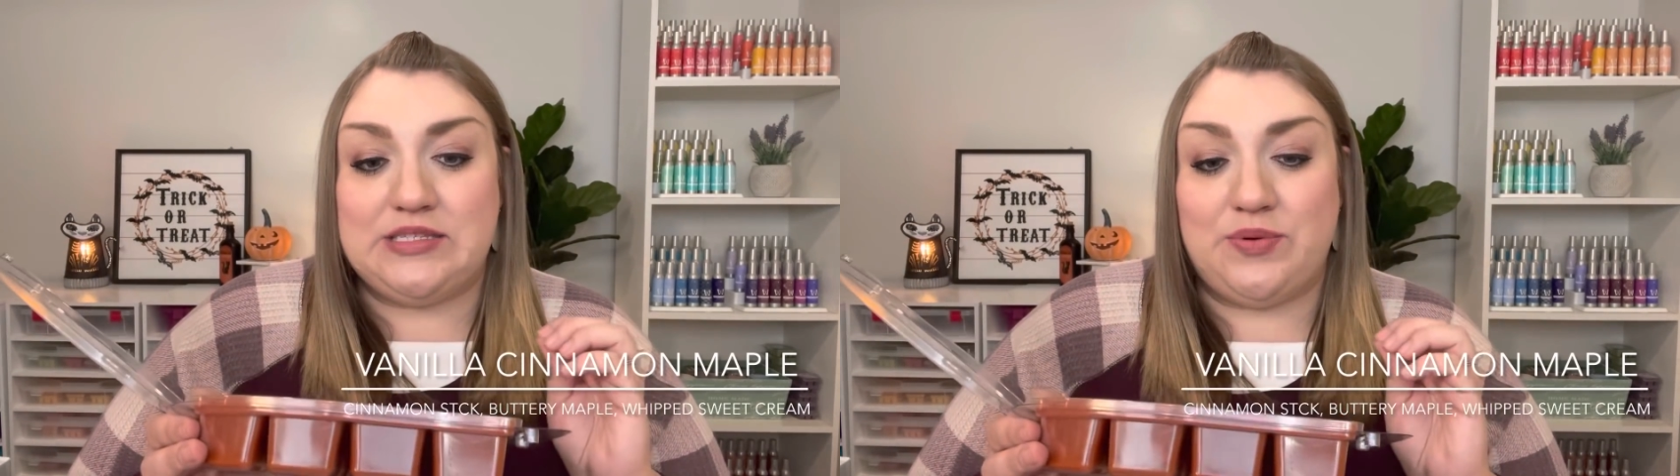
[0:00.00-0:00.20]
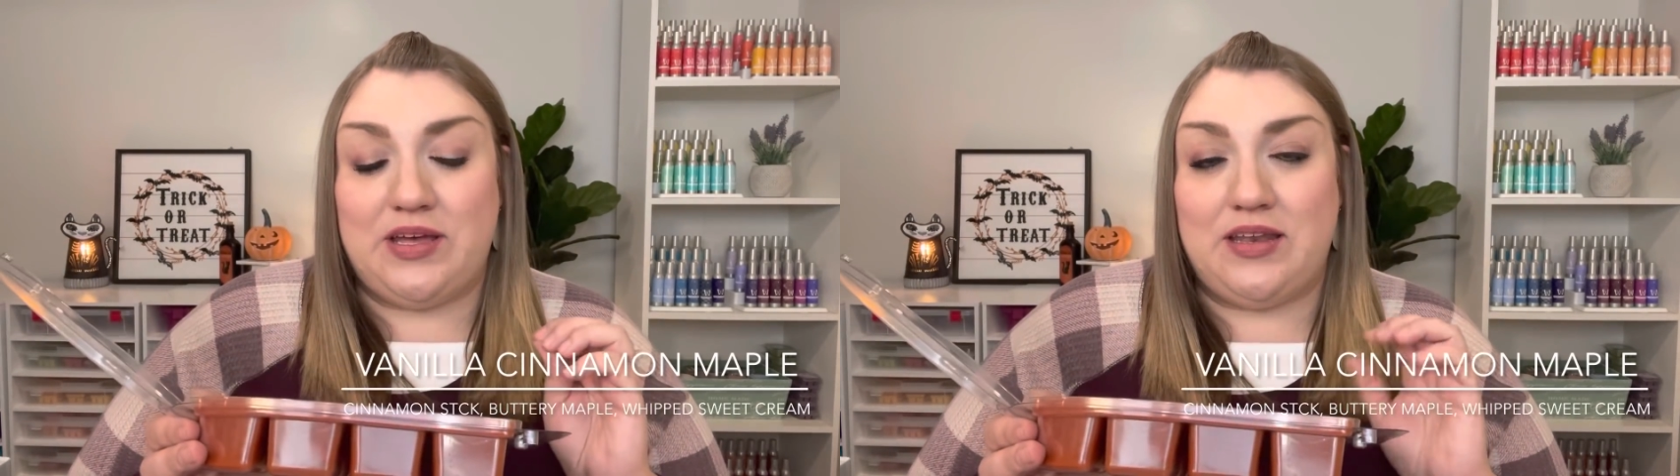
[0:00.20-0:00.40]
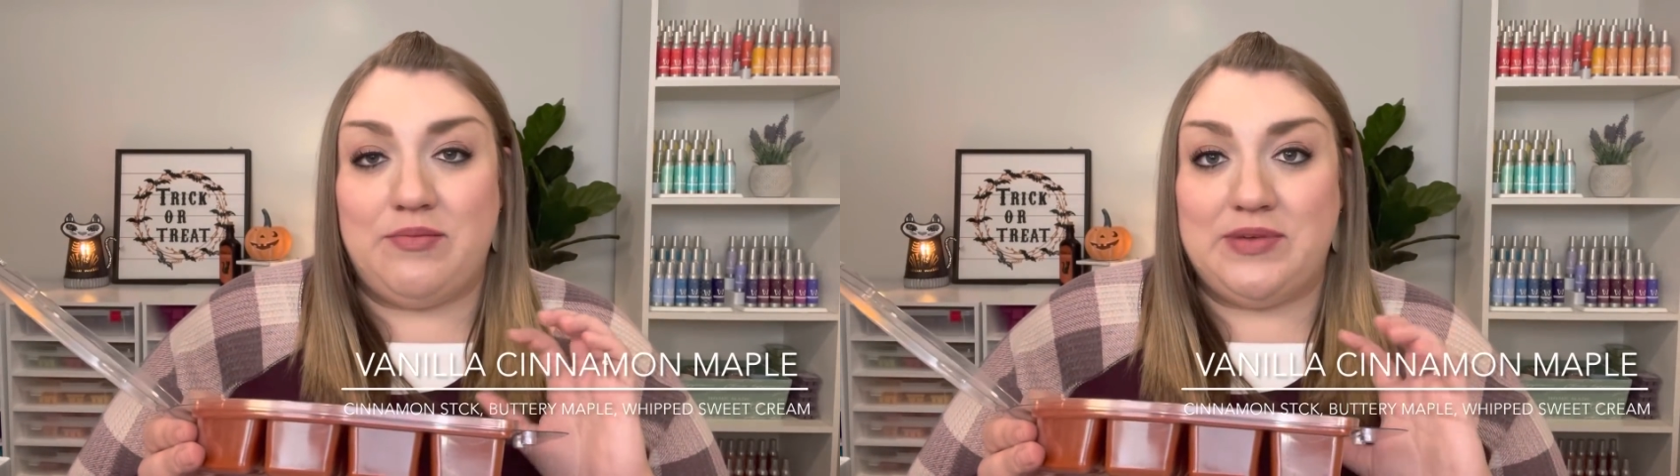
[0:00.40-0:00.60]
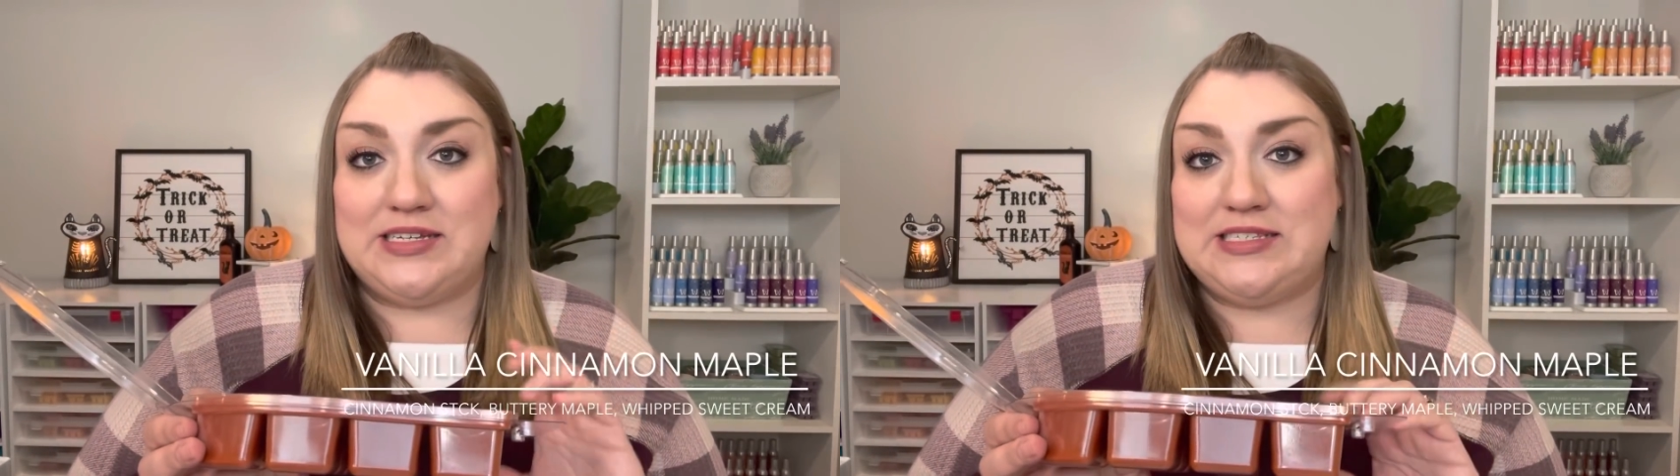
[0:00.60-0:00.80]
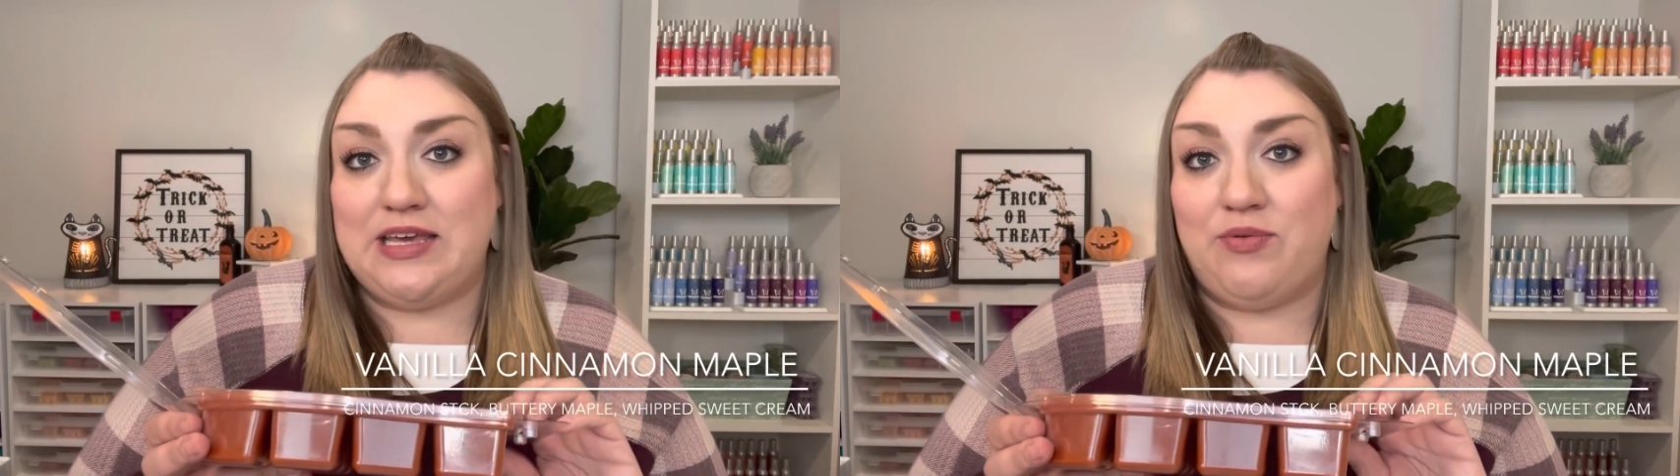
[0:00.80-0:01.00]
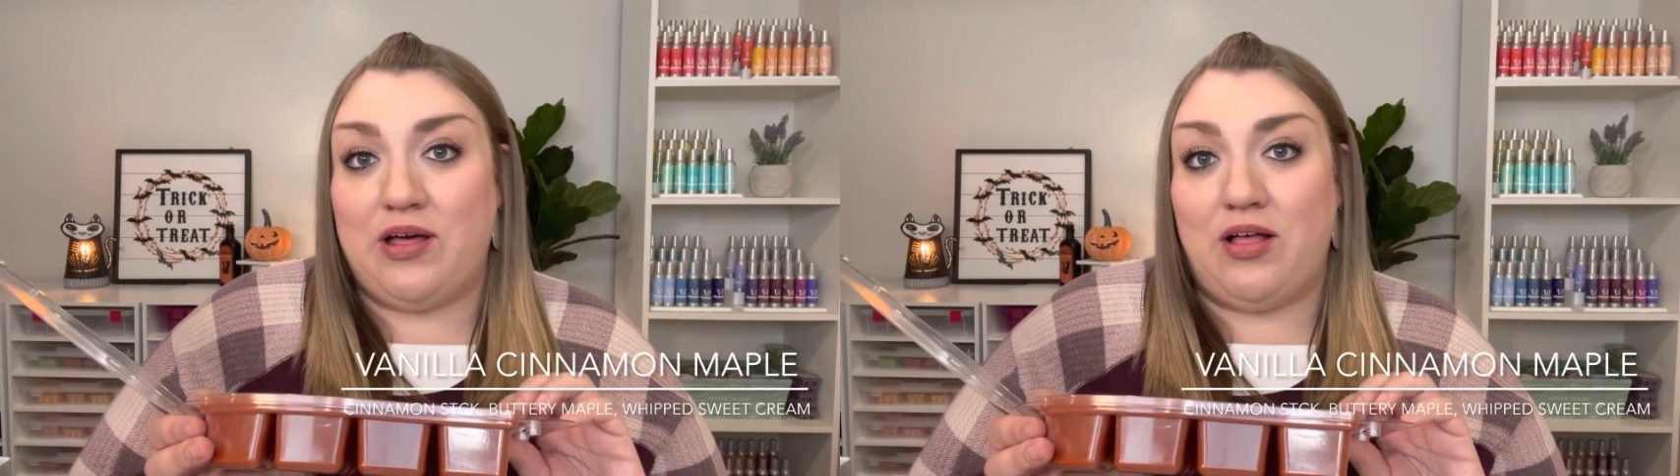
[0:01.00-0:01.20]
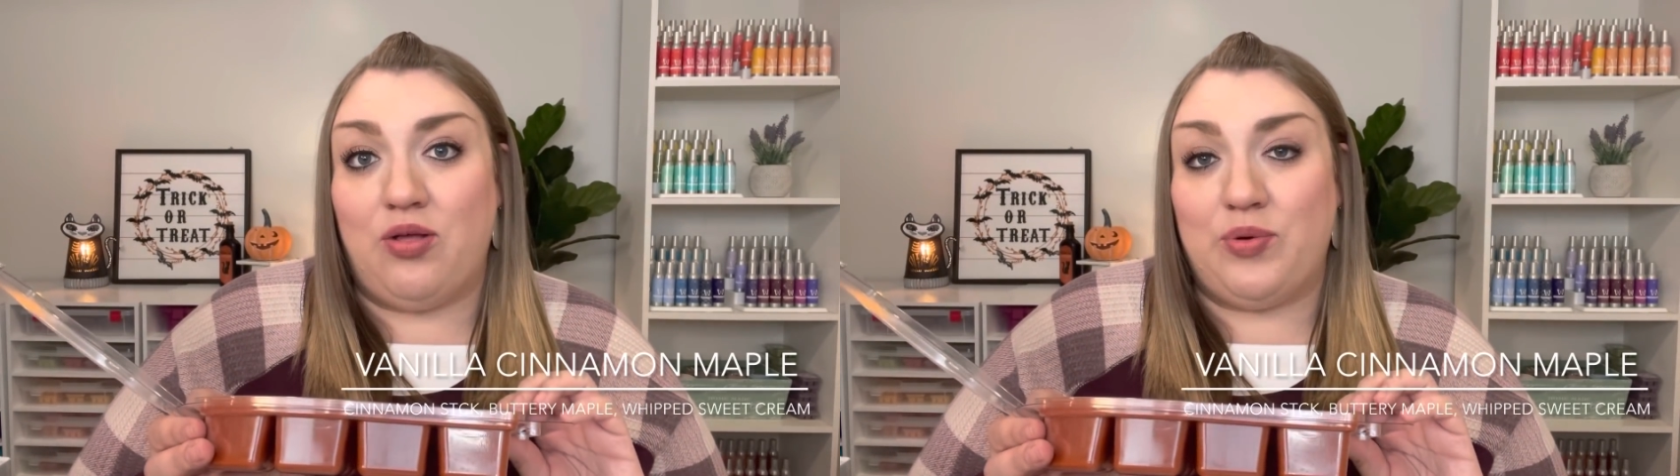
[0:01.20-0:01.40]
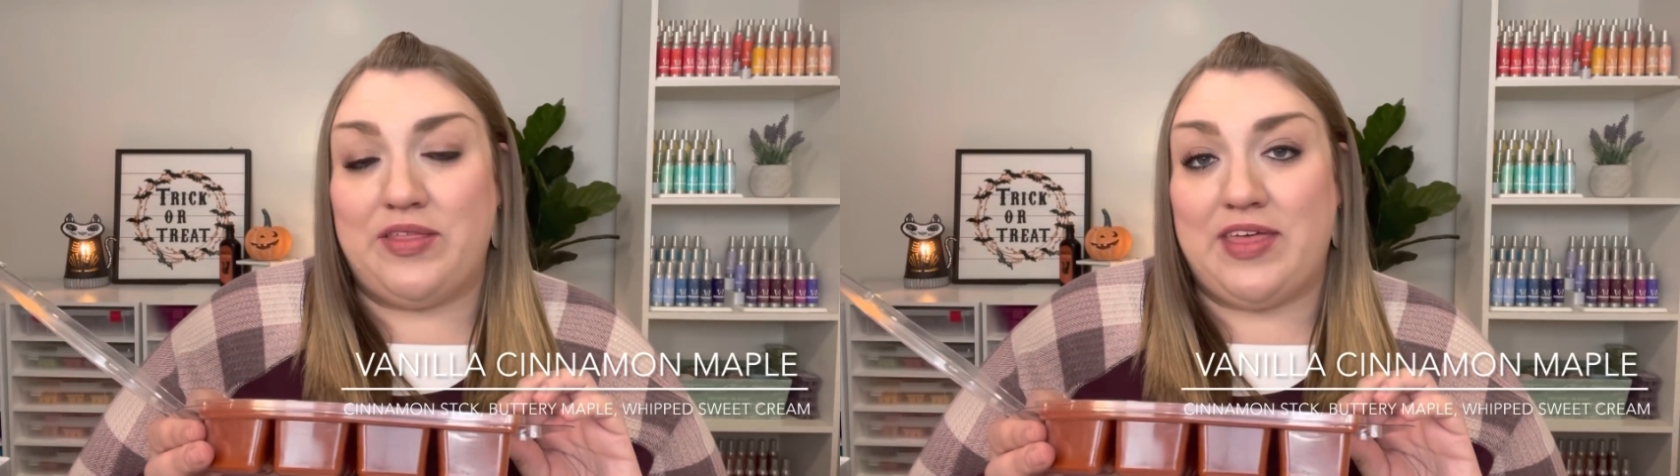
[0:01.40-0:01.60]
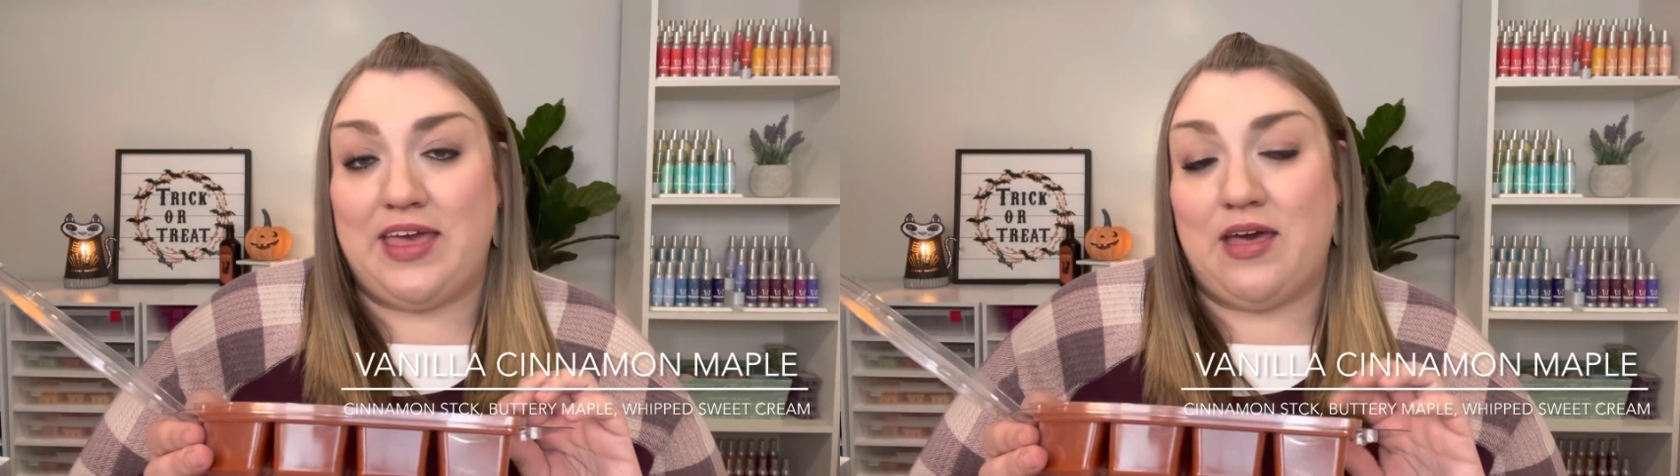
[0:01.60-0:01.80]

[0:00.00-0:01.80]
one mixing well with like